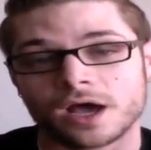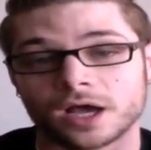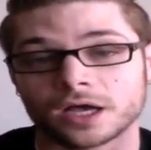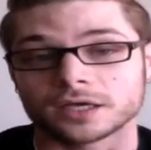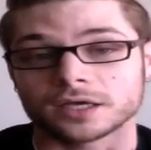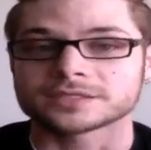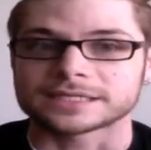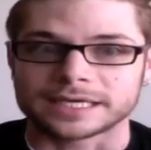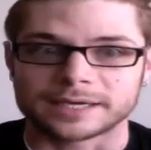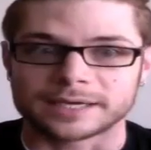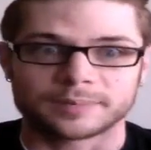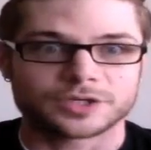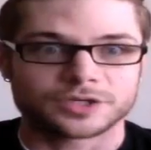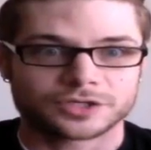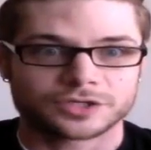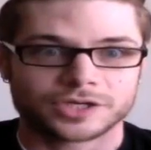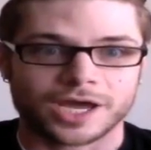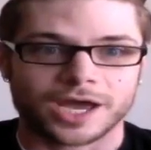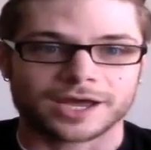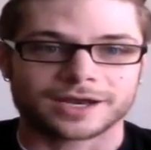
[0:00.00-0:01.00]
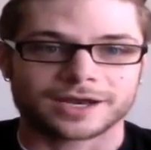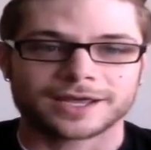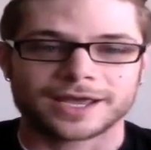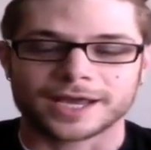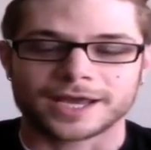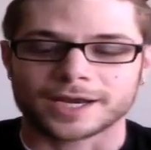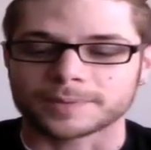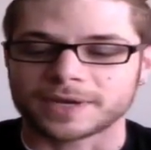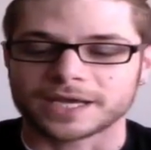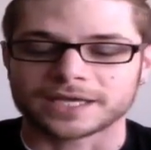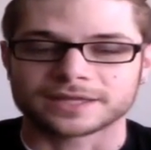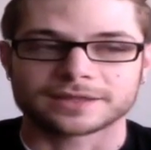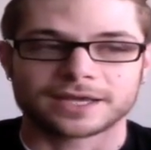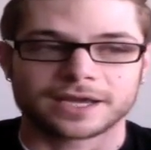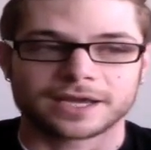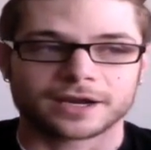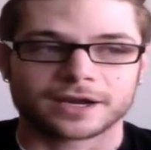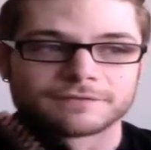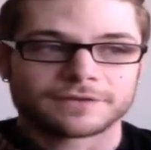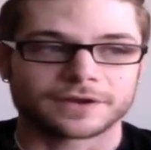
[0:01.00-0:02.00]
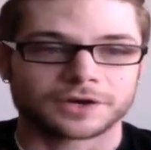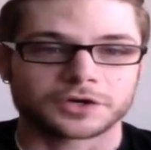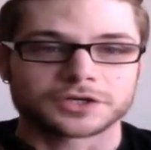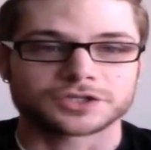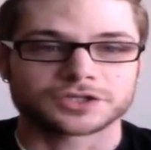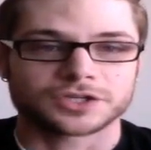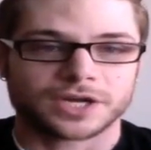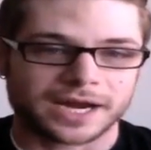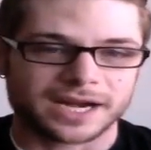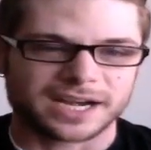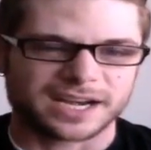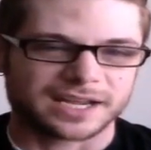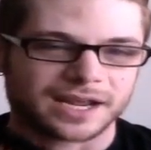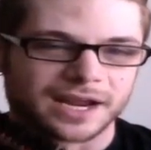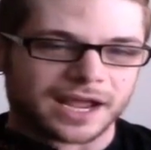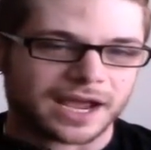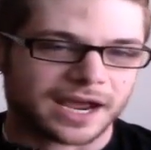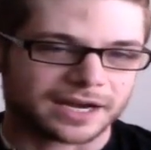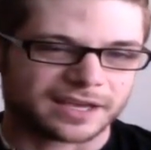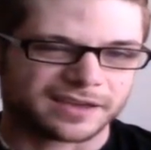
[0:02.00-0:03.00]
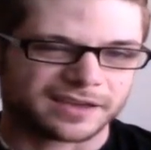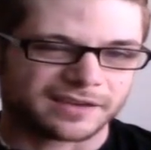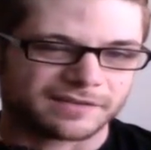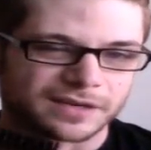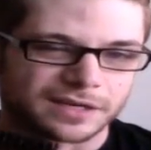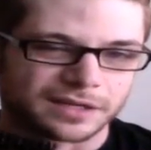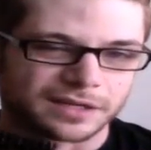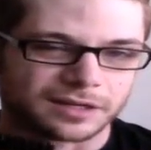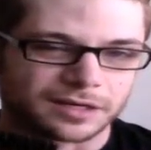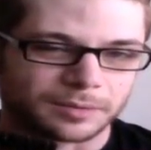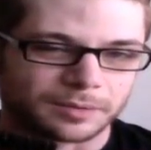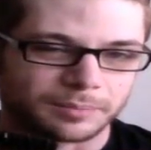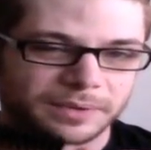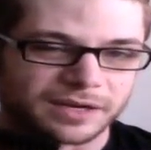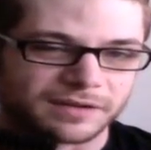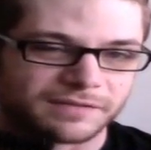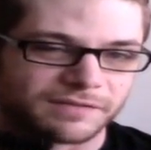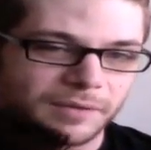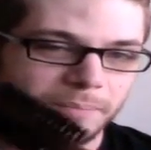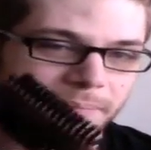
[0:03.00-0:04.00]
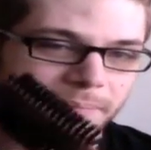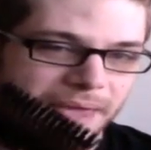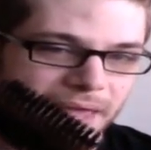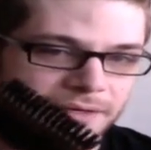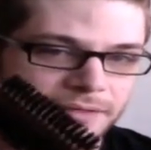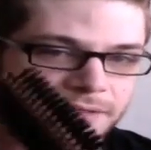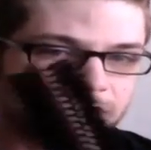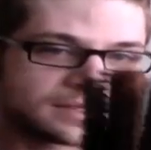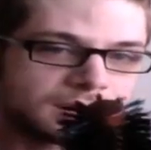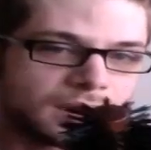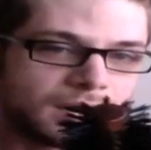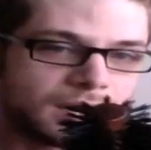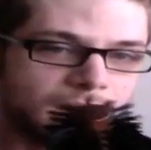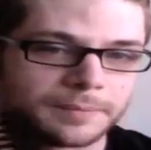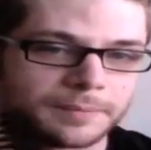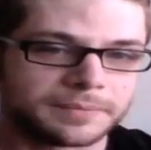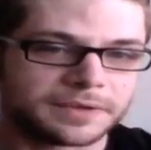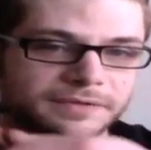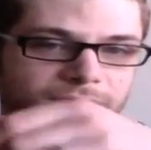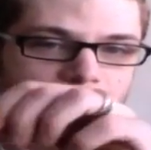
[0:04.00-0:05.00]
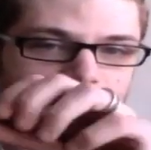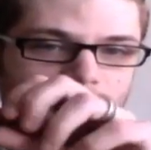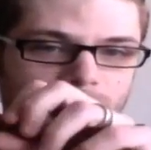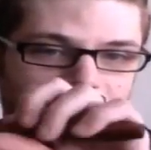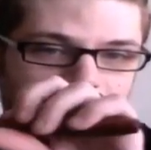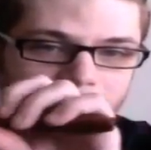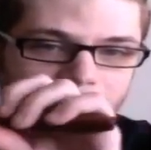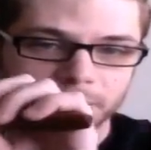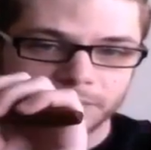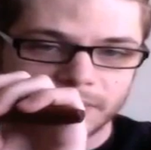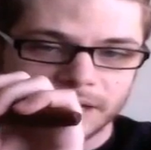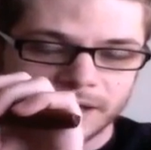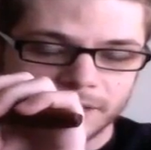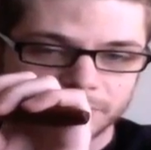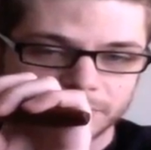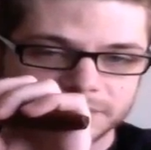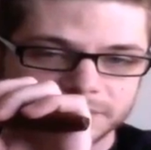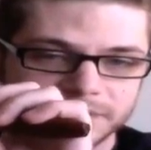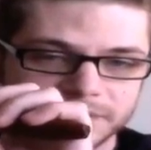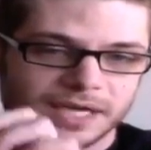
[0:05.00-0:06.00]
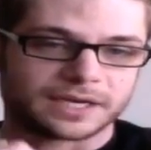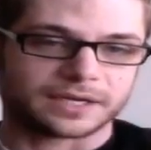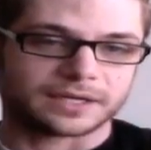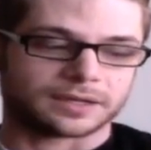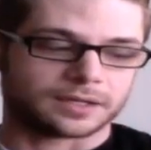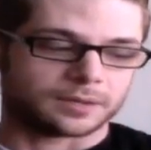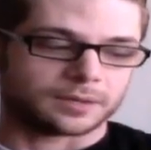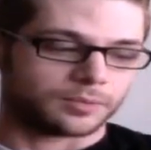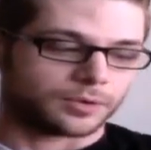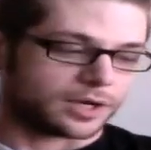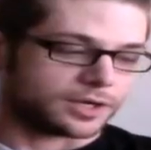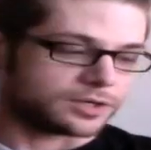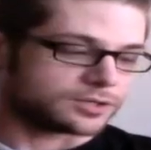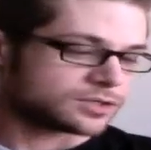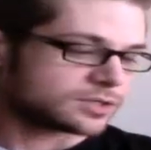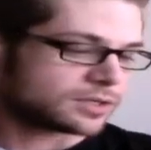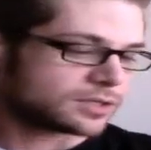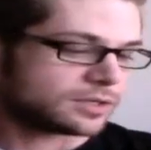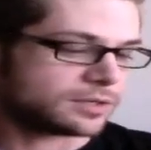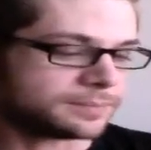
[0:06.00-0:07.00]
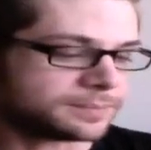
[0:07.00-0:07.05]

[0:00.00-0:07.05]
slam it shut, and make the hair very shiny and kind of give it a little bit of a bend if you wrap it around or set it in the brush.